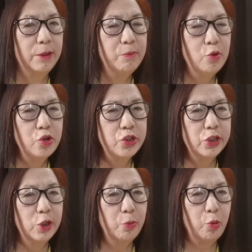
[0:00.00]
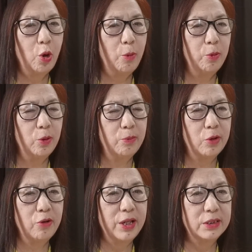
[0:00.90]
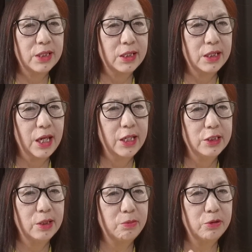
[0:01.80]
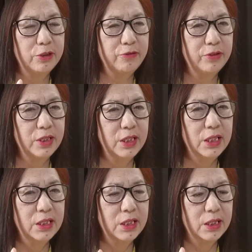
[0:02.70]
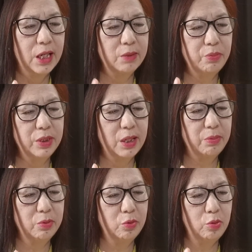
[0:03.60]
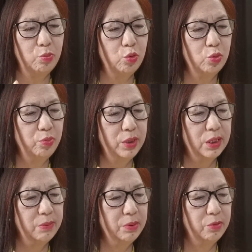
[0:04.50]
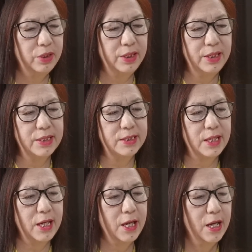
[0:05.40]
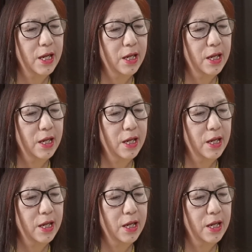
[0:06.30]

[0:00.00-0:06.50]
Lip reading: emotional problem or anxiety ahi jabo definitely think hard bi kabi bo moon bi kabi boli ase